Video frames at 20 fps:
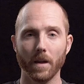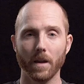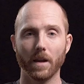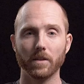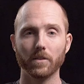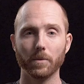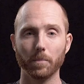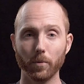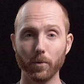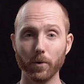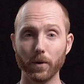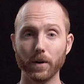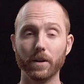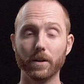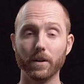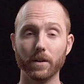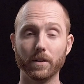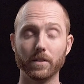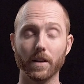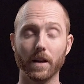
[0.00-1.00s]
It's a pretty
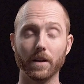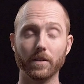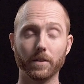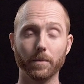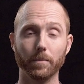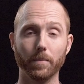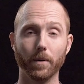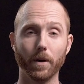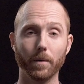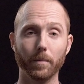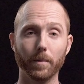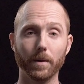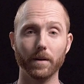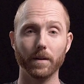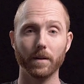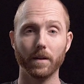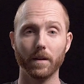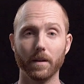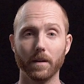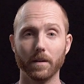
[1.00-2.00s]
good sized compartment,
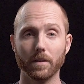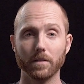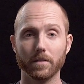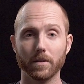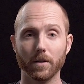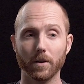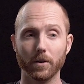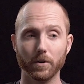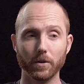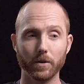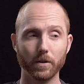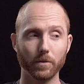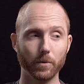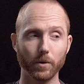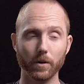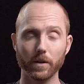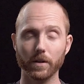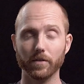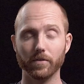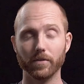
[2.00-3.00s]
so you can
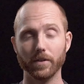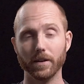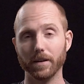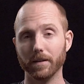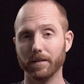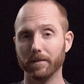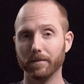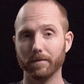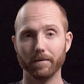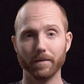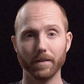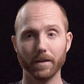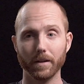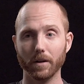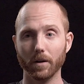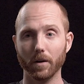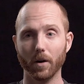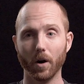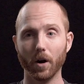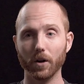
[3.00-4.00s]
really fit,
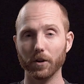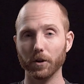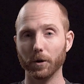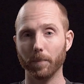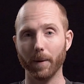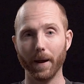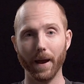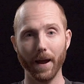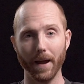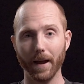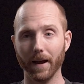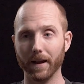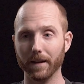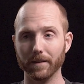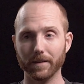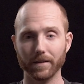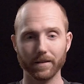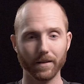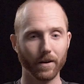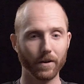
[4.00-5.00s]
you know, all your
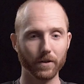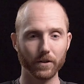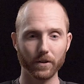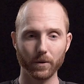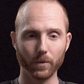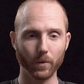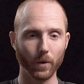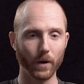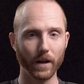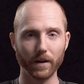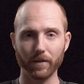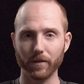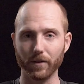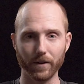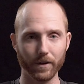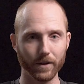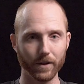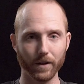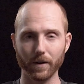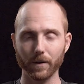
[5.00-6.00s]
pads, all your
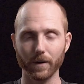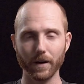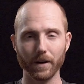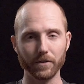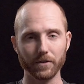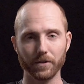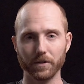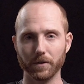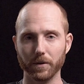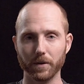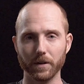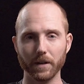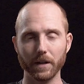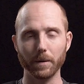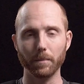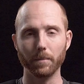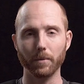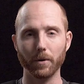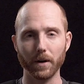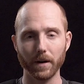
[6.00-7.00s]
whatever, you know, else you need
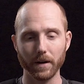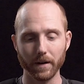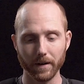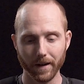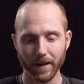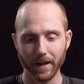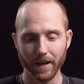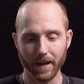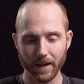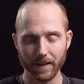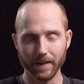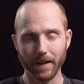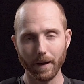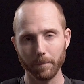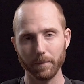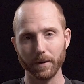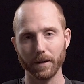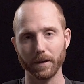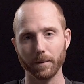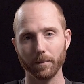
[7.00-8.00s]
to bring in
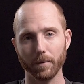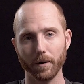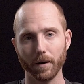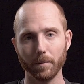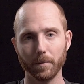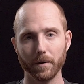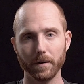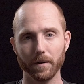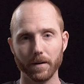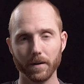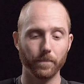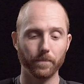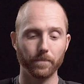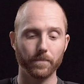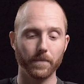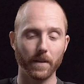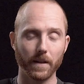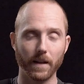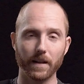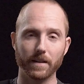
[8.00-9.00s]
that big compartment.
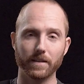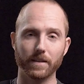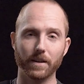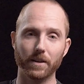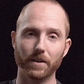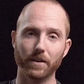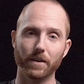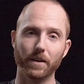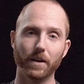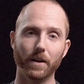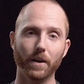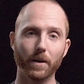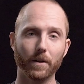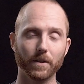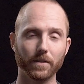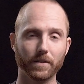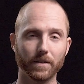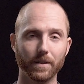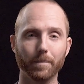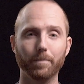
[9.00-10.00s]
The next thing you're going to
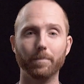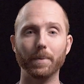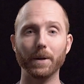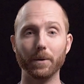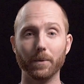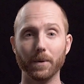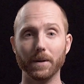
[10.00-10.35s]
notice, and the big